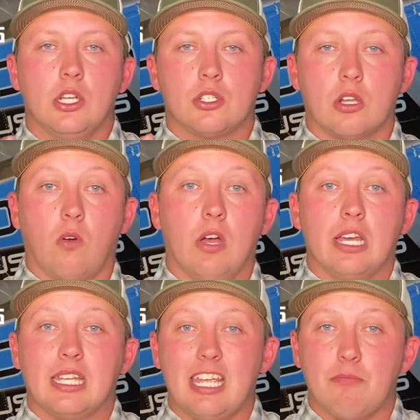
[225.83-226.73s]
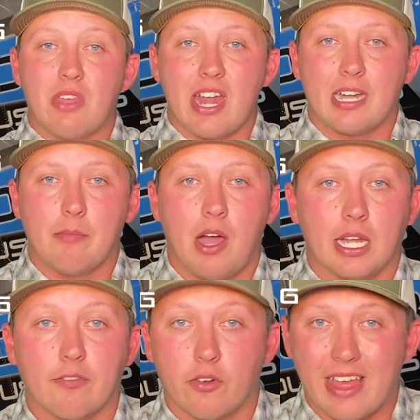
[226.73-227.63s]
So keep that in
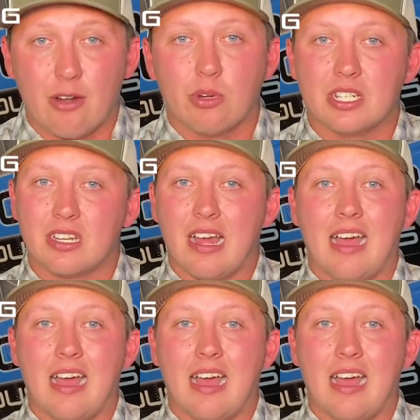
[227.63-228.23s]
mind. For that reason,